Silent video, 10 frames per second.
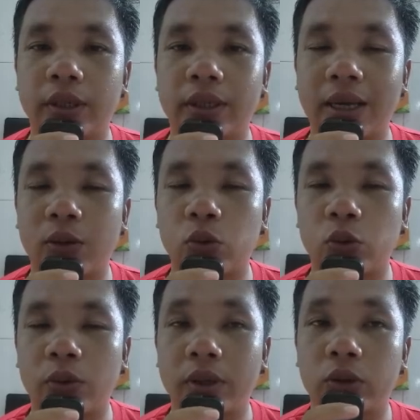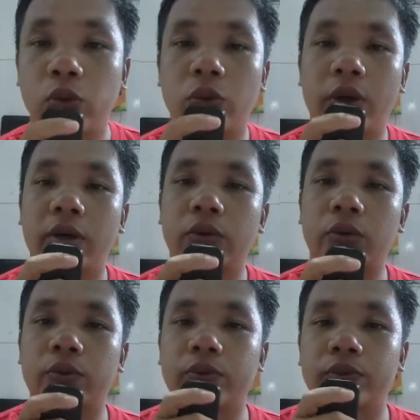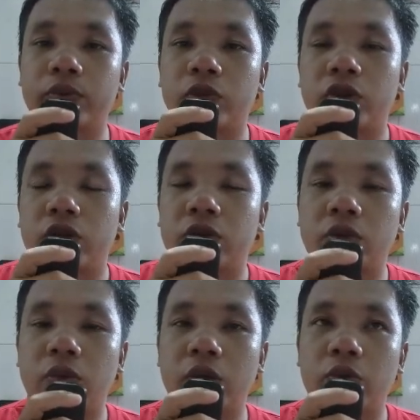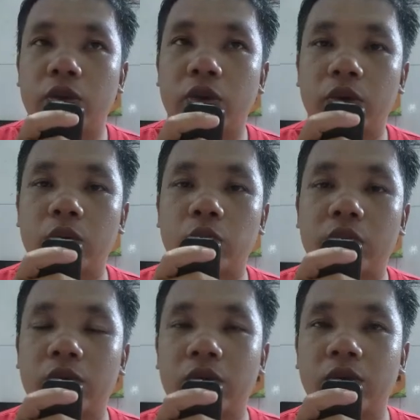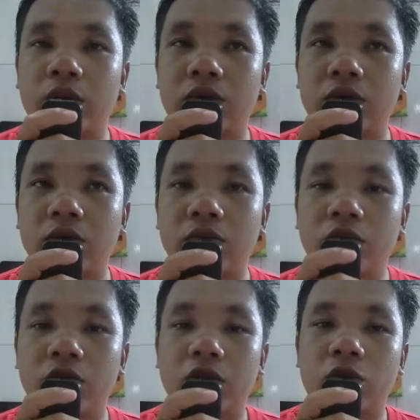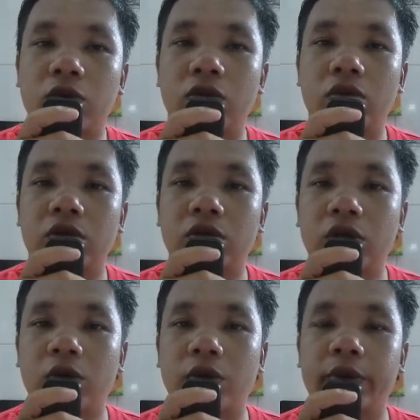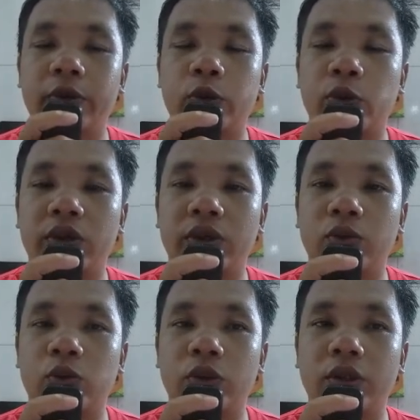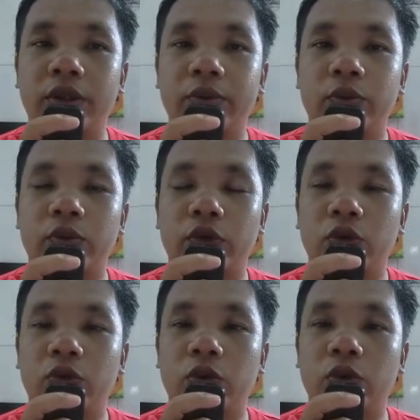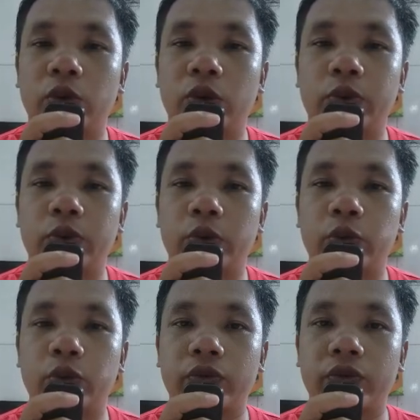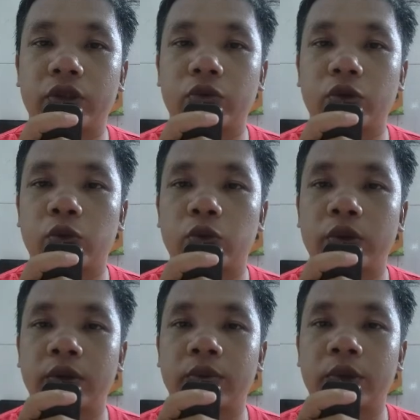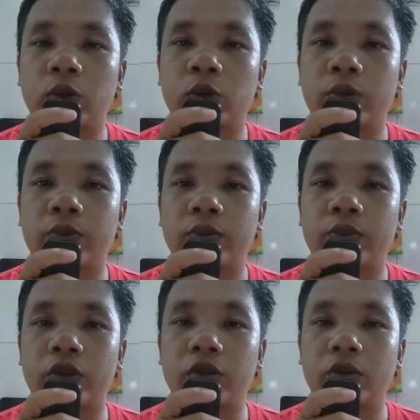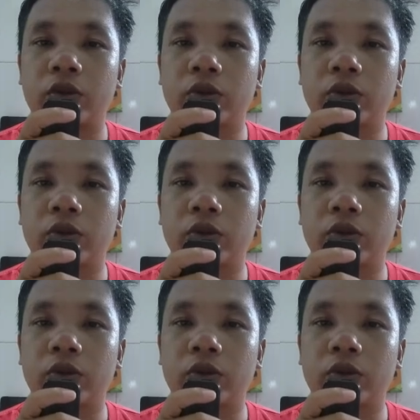And about his desire to continue the connection they had started on that mountain. As the car stopped in front of Emma's cabin, Lucas took a deep breath.